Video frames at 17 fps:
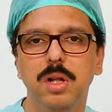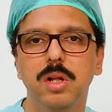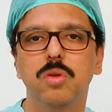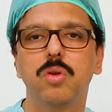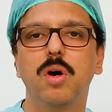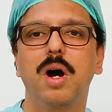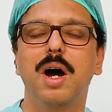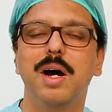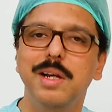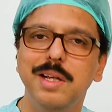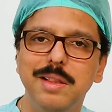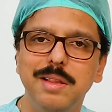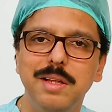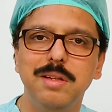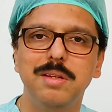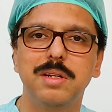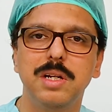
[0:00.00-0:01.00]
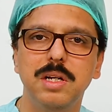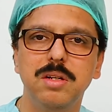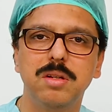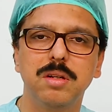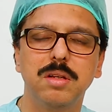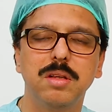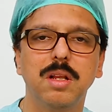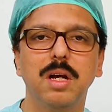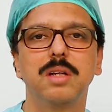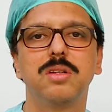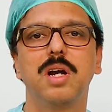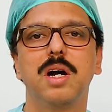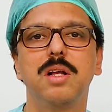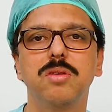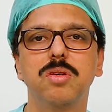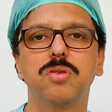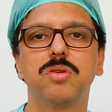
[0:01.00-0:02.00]
so in this stage the
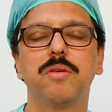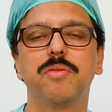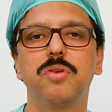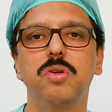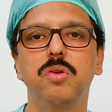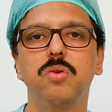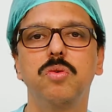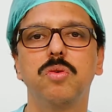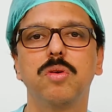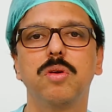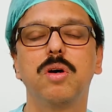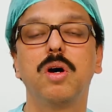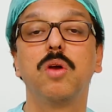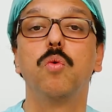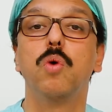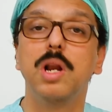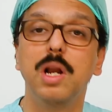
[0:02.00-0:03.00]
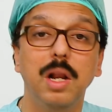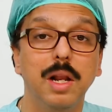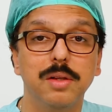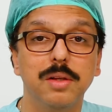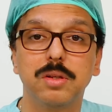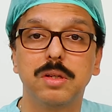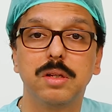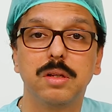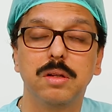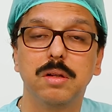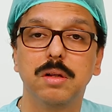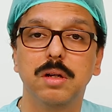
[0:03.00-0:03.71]
chances of cure are very less